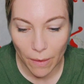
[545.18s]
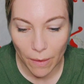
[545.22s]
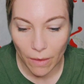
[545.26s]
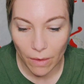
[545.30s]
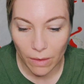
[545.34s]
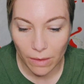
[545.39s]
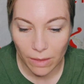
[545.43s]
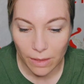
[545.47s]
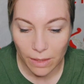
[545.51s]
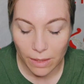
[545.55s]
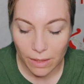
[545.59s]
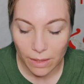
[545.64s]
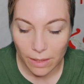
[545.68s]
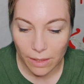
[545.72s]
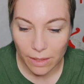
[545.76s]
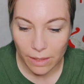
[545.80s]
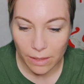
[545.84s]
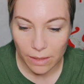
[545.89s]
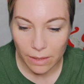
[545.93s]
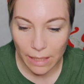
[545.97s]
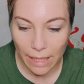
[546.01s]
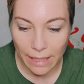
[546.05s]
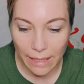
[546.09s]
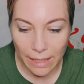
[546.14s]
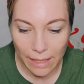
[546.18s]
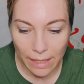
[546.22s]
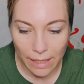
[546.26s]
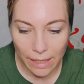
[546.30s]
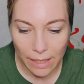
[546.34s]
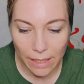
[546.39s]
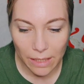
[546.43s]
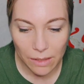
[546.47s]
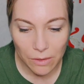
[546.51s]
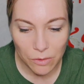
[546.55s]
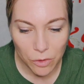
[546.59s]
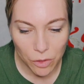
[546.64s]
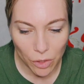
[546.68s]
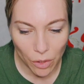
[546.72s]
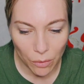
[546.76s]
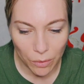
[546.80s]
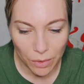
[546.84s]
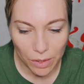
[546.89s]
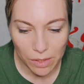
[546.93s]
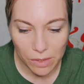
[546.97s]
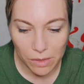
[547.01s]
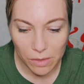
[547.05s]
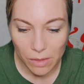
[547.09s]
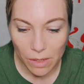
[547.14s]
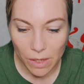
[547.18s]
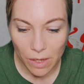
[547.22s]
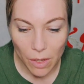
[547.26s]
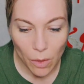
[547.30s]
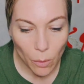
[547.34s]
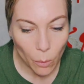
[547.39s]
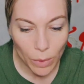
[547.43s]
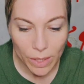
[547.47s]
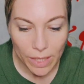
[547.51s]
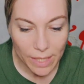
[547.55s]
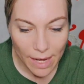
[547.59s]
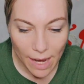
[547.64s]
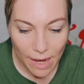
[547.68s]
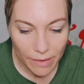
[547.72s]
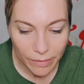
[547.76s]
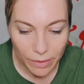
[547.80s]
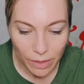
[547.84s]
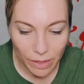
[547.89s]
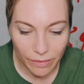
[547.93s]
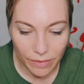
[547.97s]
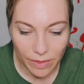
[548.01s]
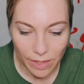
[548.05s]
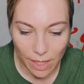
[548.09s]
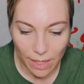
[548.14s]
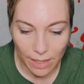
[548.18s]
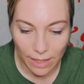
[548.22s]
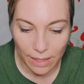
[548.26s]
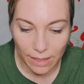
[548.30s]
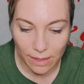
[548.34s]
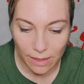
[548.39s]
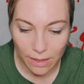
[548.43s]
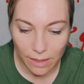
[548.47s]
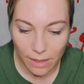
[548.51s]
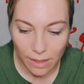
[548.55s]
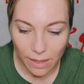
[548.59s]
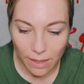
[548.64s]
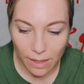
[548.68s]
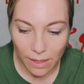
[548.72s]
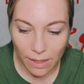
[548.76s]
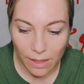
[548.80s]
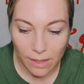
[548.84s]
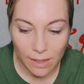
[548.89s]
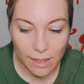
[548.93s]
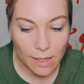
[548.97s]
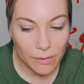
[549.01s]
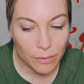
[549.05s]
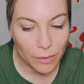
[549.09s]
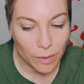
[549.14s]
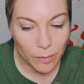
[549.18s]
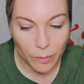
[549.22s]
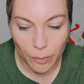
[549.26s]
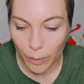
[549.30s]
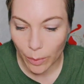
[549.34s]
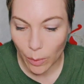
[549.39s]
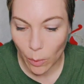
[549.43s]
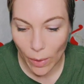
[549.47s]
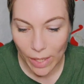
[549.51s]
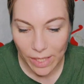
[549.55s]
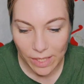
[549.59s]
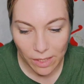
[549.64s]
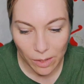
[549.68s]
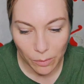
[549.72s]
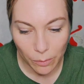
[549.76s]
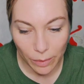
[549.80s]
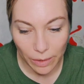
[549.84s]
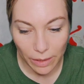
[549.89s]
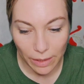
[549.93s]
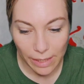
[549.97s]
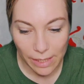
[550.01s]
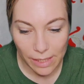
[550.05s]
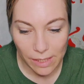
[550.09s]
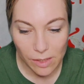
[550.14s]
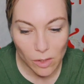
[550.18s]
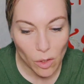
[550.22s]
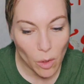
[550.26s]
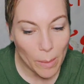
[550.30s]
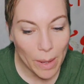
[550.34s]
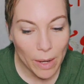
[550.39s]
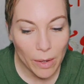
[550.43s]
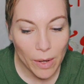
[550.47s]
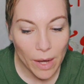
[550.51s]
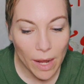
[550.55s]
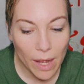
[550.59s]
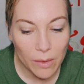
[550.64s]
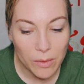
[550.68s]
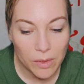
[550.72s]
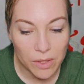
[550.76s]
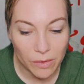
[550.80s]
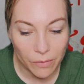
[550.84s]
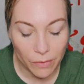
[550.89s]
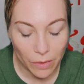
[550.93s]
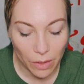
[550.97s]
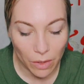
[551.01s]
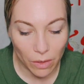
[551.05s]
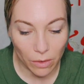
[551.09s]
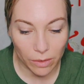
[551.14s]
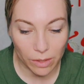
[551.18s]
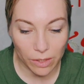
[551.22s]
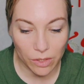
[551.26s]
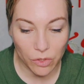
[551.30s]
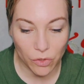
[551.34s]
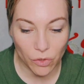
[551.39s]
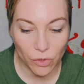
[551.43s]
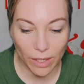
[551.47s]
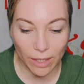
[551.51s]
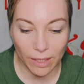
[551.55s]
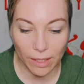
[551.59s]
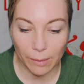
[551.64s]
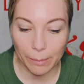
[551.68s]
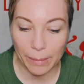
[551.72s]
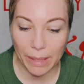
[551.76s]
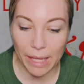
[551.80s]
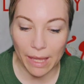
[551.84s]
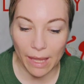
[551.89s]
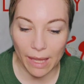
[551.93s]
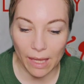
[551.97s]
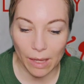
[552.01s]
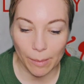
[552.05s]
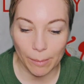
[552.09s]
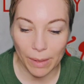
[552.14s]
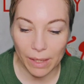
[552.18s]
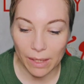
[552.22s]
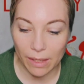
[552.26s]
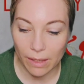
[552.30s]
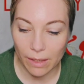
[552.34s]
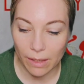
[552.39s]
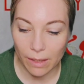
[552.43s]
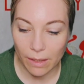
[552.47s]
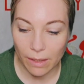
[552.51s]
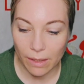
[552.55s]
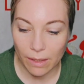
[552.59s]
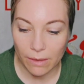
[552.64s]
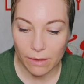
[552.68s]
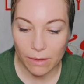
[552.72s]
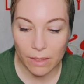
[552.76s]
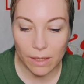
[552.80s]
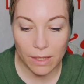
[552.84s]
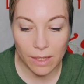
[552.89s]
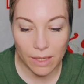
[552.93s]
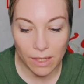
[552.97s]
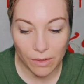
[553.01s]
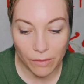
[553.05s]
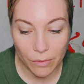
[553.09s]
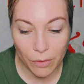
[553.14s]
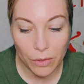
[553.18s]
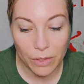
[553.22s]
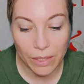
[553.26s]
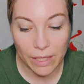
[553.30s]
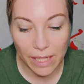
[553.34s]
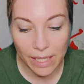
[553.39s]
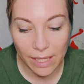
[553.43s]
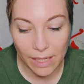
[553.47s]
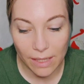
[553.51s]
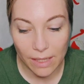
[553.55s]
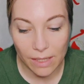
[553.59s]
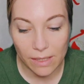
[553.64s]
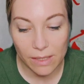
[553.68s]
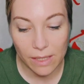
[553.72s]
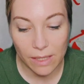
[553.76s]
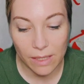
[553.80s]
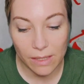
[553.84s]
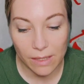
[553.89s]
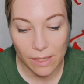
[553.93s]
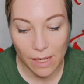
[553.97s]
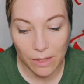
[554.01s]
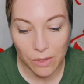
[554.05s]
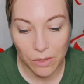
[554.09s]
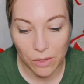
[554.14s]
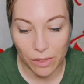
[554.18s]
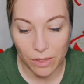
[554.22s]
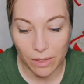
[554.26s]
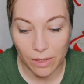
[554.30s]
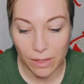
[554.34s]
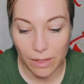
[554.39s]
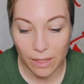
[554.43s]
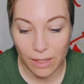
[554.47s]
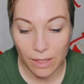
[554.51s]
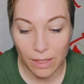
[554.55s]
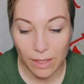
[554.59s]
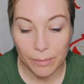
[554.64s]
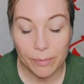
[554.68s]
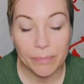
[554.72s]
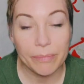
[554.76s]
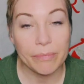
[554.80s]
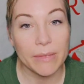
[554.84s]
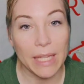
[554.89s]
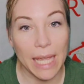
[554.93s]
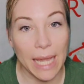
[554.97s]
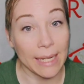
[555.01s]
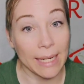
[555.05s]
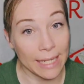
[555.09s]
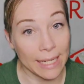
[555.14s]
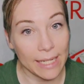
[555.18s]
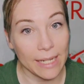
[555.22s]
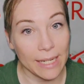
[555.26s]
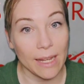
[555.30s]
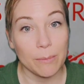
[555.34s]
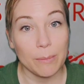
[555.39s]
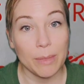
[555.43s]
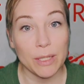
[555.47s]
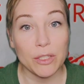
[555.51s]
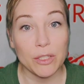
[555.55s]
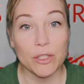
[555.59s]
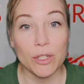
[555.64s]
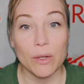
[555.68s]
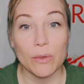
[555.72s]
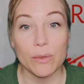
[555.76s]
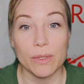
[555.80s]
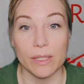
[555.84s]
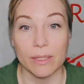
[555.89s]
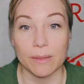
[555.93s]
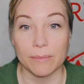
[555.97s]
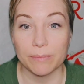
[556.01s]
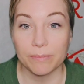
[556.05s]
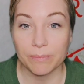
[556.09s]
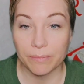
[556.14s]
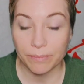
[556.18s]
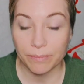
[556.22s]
all. And he, Jonas, would never have done it, never have requested release, no matter how difficult his training became. The giver needed a successor, and he had been chosen.